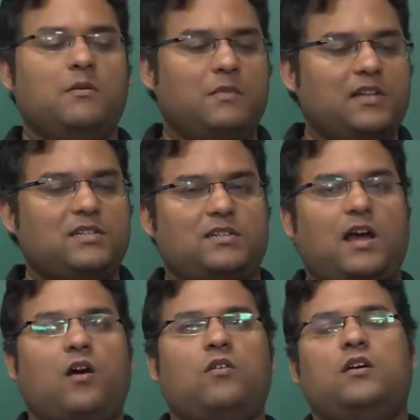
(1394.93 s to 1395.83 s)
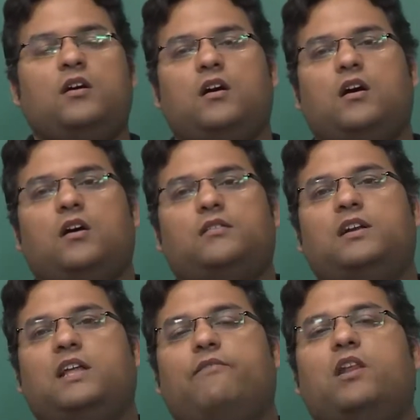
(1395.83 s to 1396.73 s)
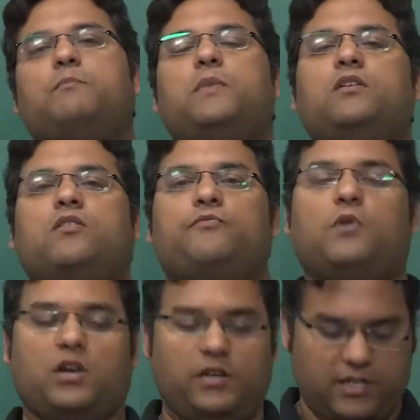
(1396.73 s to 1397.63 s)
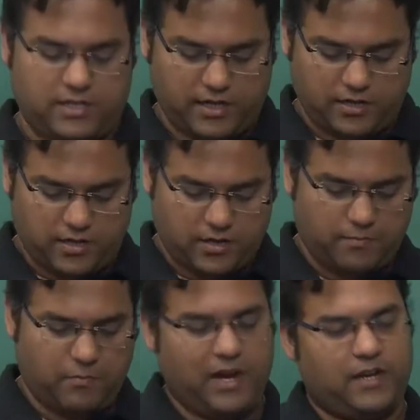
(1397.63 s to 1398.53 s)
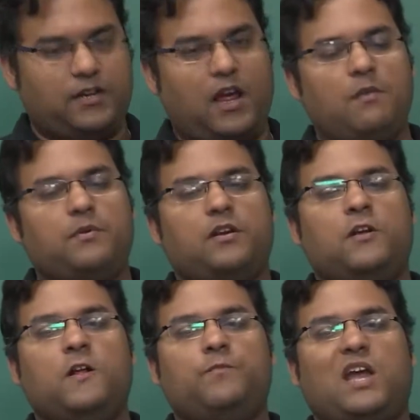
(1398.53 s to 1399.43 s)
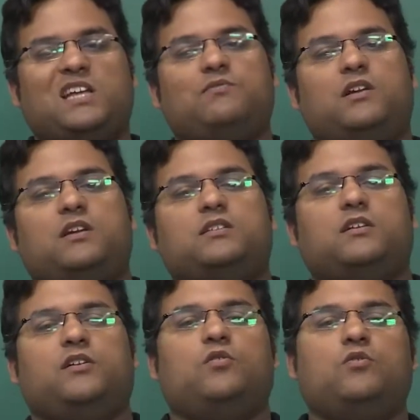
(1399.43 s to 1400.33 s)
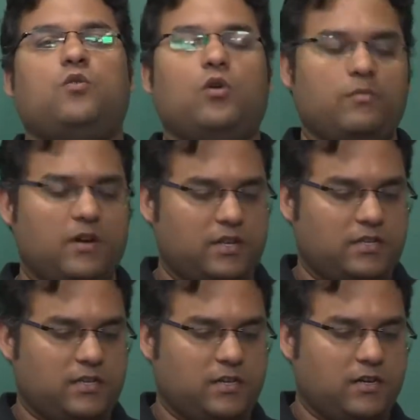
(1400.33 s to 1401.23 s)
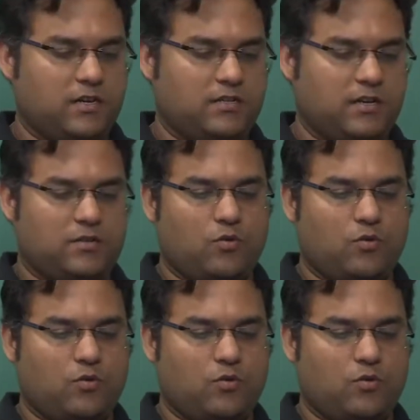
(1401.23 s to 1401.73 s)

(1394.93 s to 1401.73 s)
but this is how the development of moral reasoning might happen as far as Kohlberg is concerned.